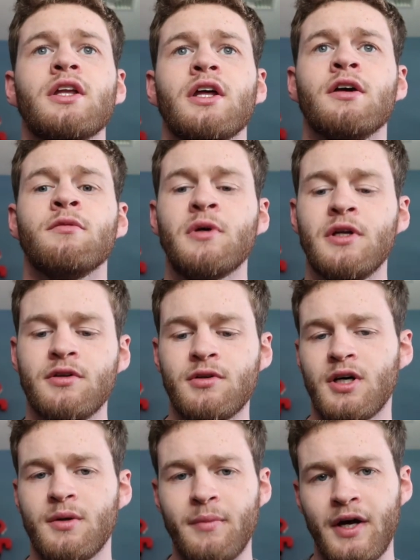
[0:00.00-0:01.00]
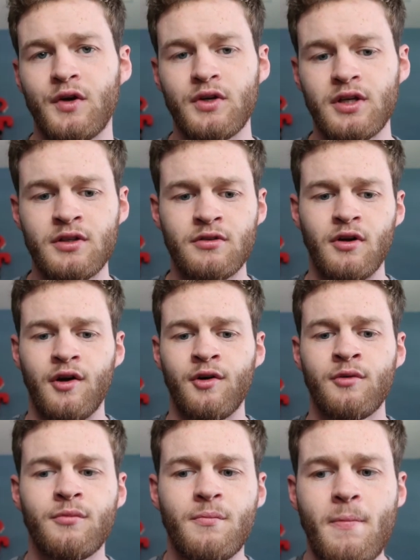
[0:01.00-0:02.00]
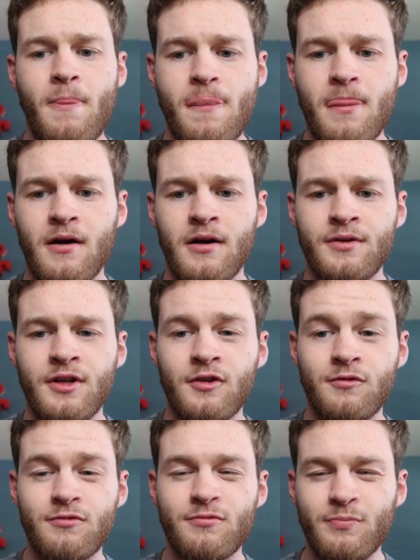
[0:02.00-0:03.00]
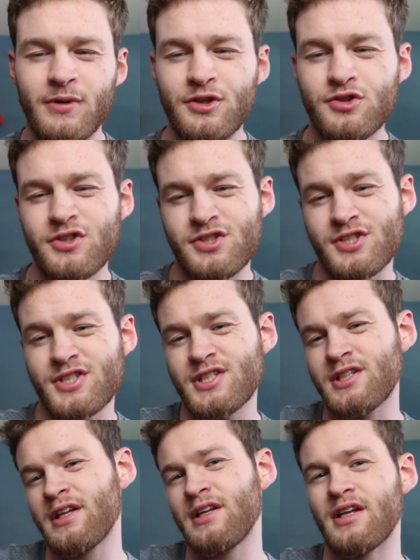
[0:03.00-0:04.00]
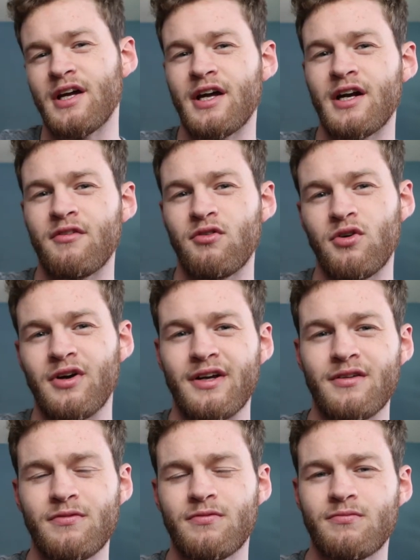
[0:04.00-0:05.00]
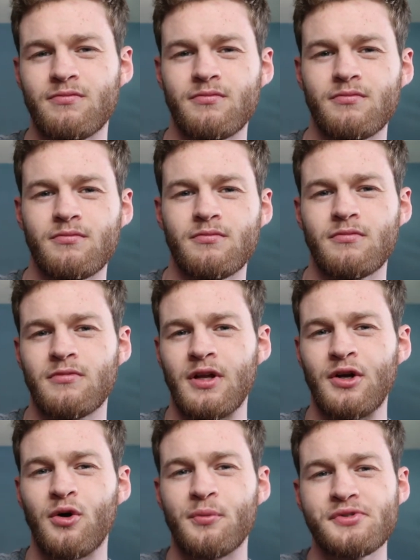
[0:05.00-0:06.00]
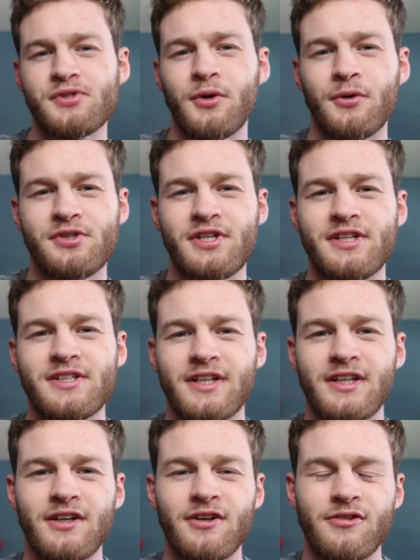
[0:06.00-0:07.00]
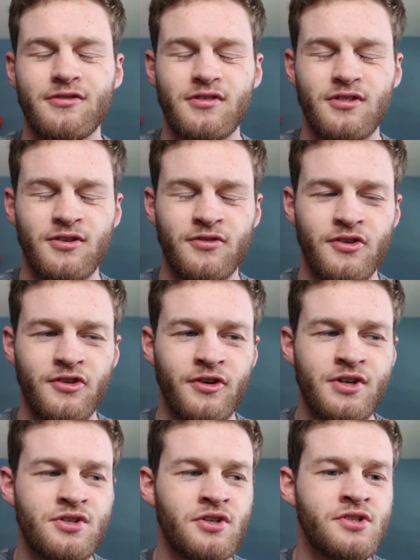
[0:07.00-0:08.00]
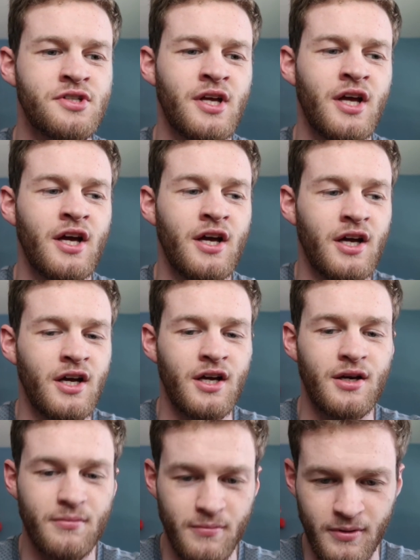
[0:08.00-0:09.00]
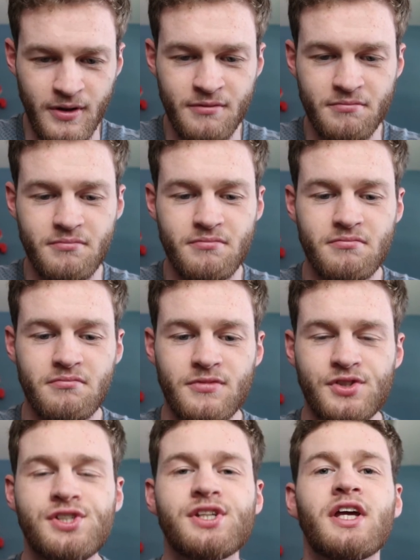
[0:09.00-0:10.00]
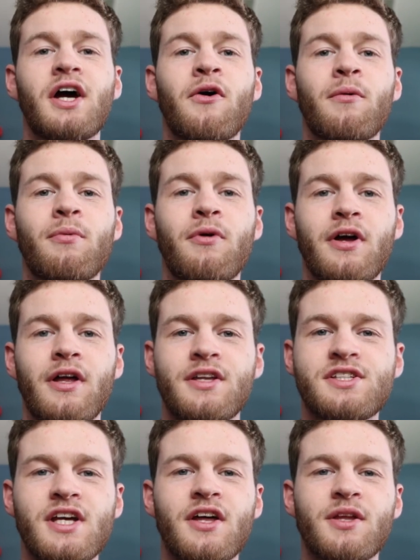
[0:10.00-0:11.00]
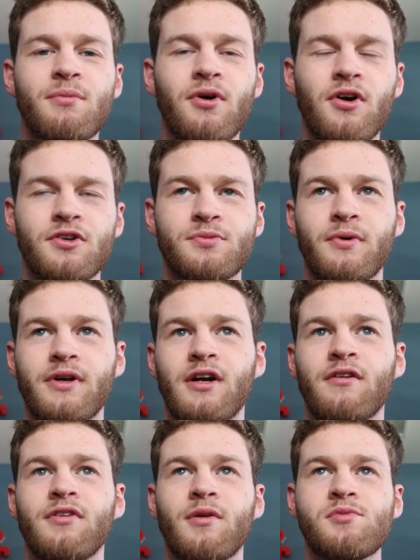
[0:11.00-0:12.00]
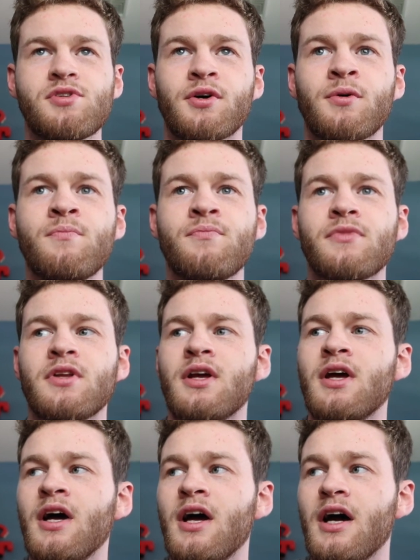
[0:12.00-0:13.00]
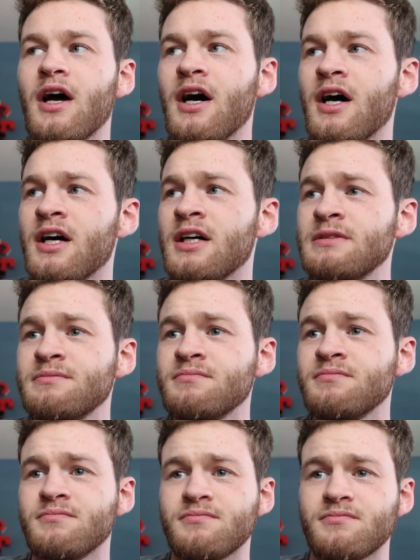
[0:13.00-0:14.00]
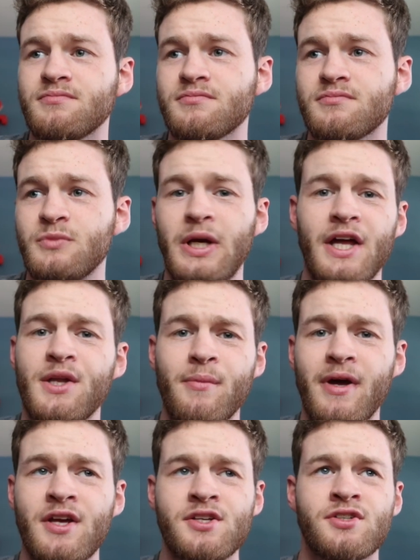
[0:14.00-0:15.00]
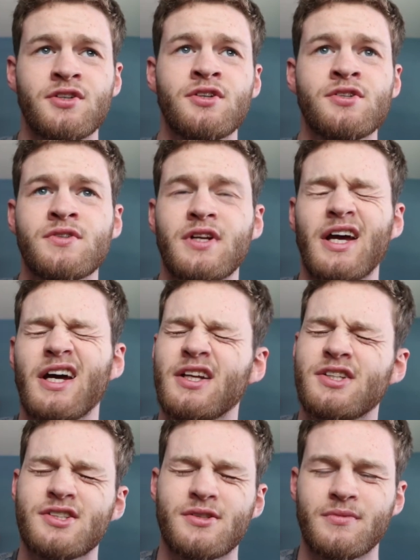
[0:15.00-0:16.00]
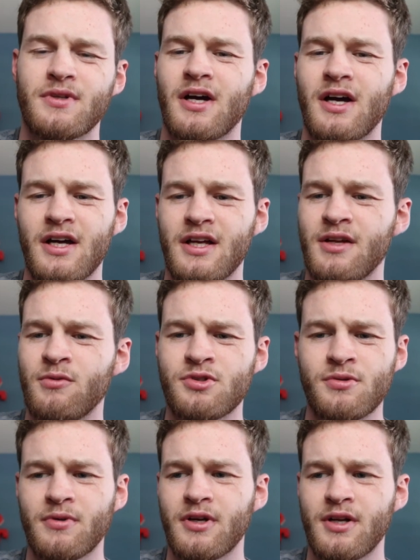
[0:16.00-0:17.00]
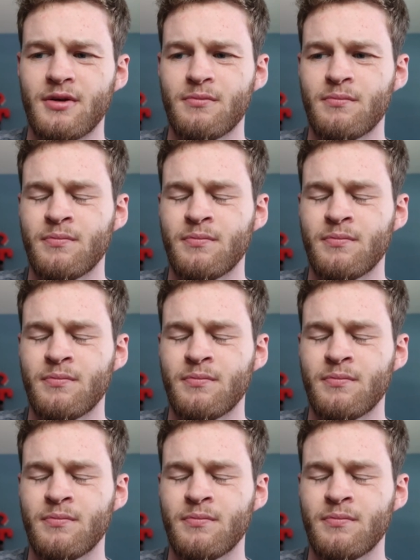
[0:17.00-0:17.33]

They've been uh, battling it out, and they've been just slightly ahead of like, like almost the whole season again uh, over the Rangers. But see how play, let's see how the playoffs plan out for them too. Um, you had the Masters. You had some guy. He was a.